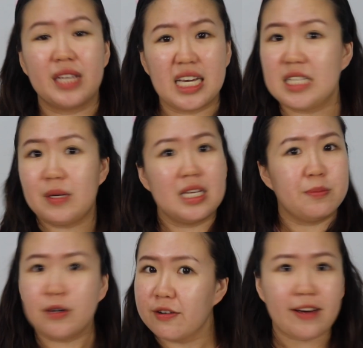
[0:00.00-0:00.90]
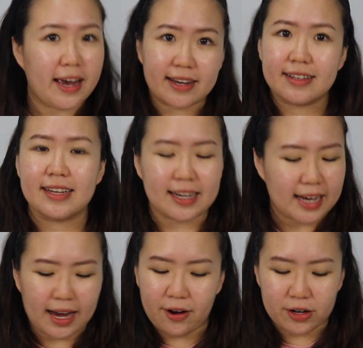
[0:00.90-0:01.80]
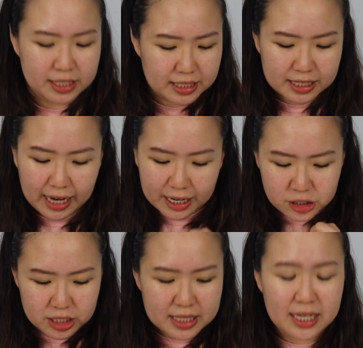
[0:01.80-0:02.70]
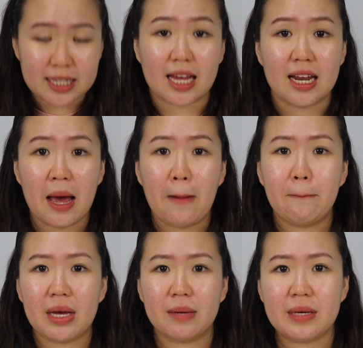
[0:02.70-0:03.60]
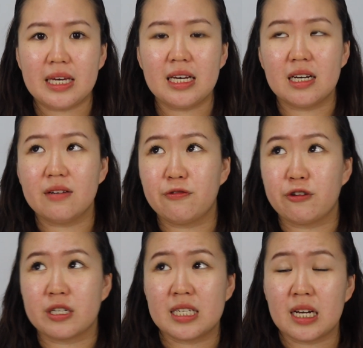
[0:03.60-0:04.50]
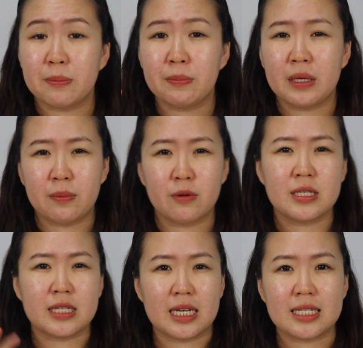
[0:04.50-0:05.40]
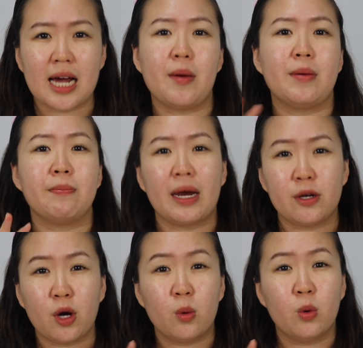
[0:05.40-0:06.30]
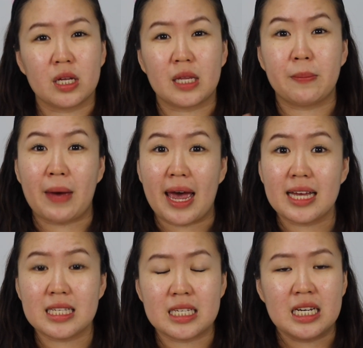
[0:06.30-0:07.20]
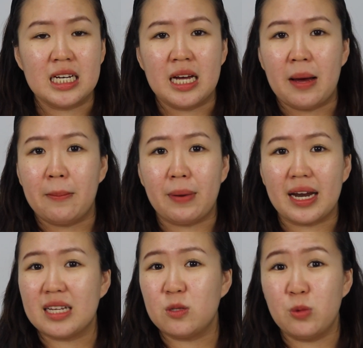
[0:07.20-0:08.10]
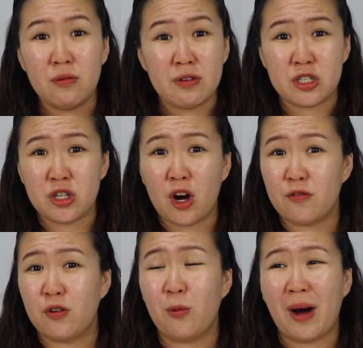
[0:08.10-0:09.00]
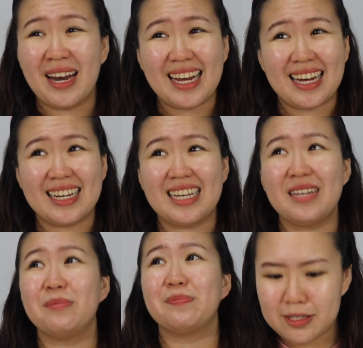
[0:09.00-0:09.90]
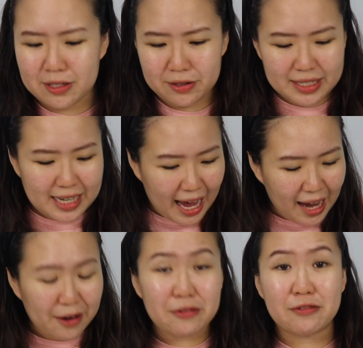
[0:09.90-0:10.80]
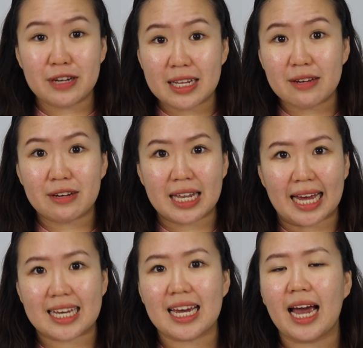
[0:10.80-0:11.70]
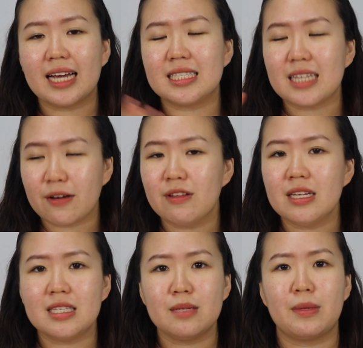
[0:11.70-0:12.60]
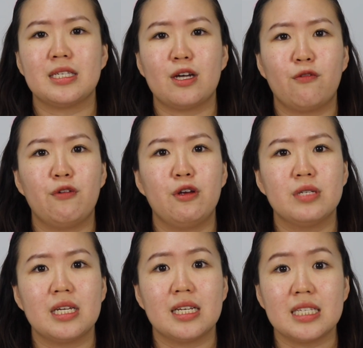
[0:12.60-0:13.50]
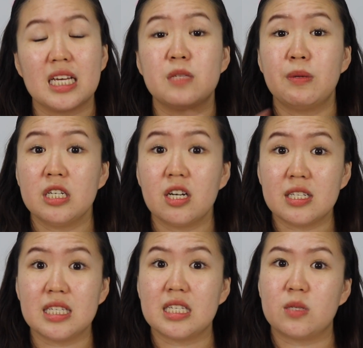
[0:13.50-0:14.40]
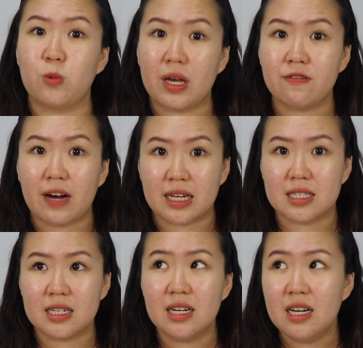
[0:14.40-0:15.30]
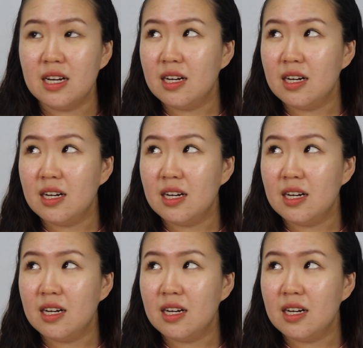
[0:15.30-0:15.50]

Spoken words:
it's perfect. Like honestly, I just think that maybe for some people's skin type it might not work the best, but it's worth a shot for $1.80. So yeah, I really like it. I definitely see myself reusing this, especially because this is way faster